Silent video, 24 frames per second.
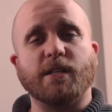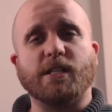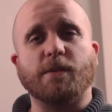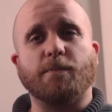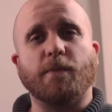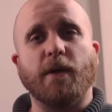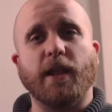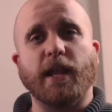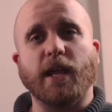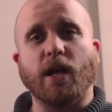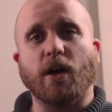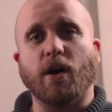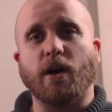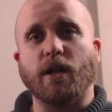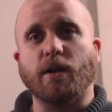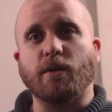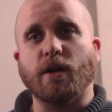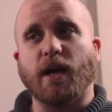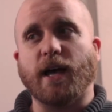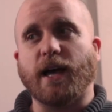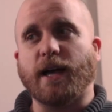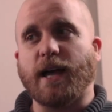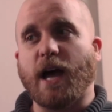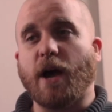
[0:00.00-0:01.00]
but depending
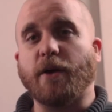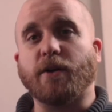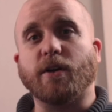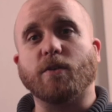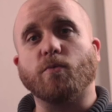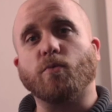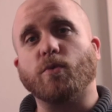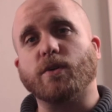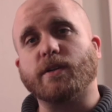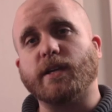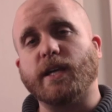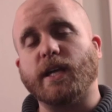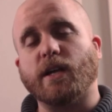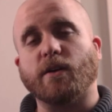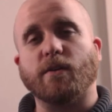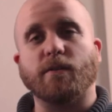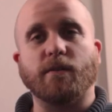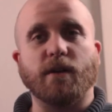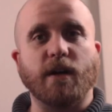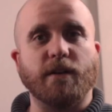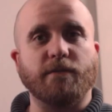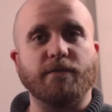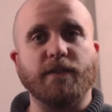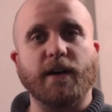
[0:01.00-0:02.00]
on how you're working
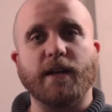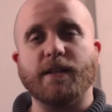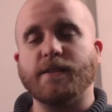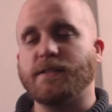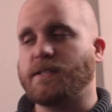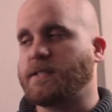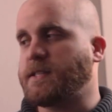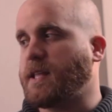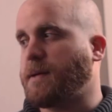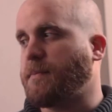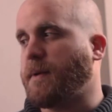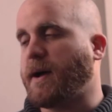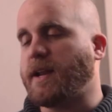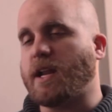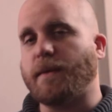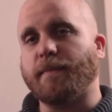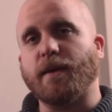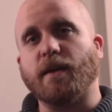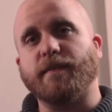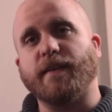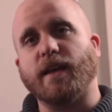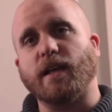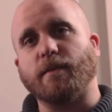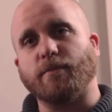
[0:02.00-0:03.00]
or funds that might
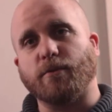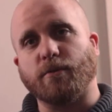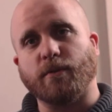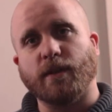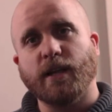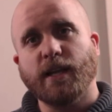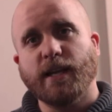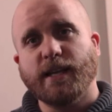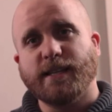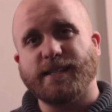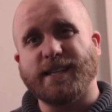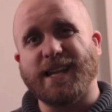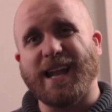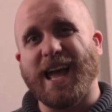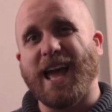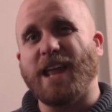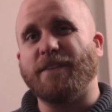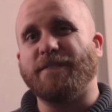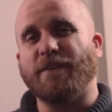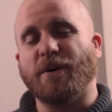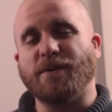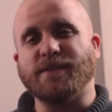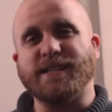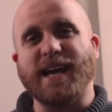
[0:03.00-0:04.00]
not be available, a set of
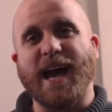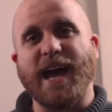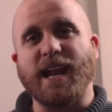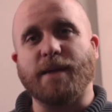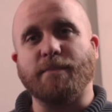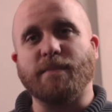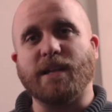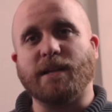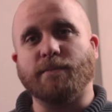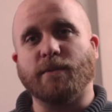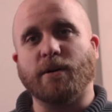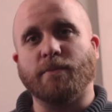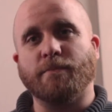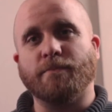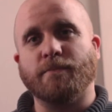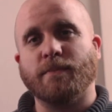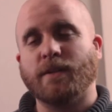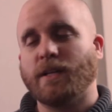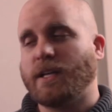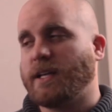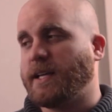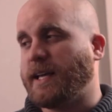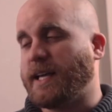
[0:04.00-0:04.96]
headphones at a minimum